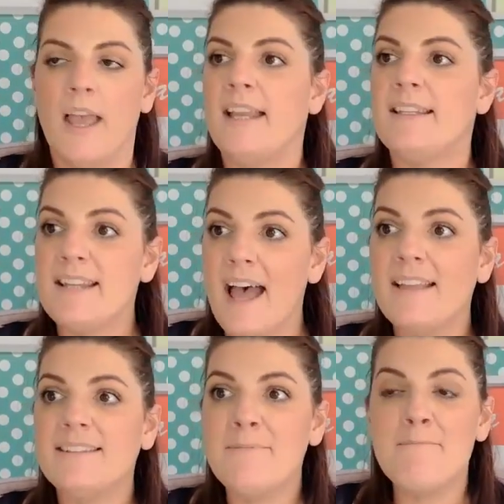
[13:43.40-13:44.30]
It
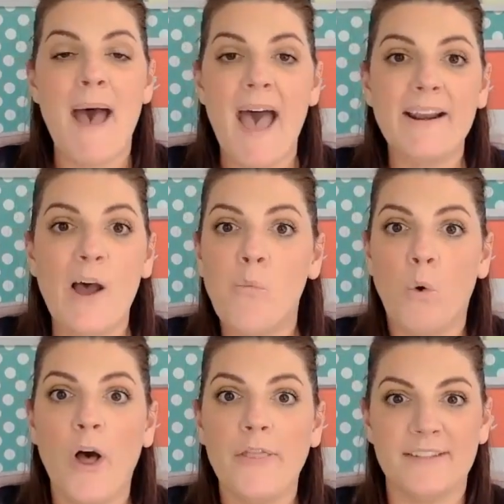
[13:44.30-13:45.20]
doesn't matter
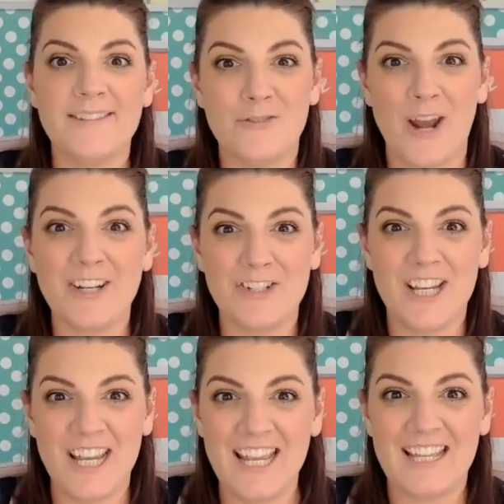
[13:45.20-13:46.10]
what the
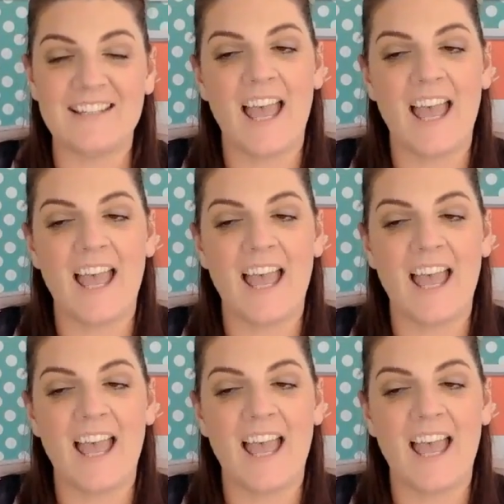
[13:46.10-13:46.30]
strategy is.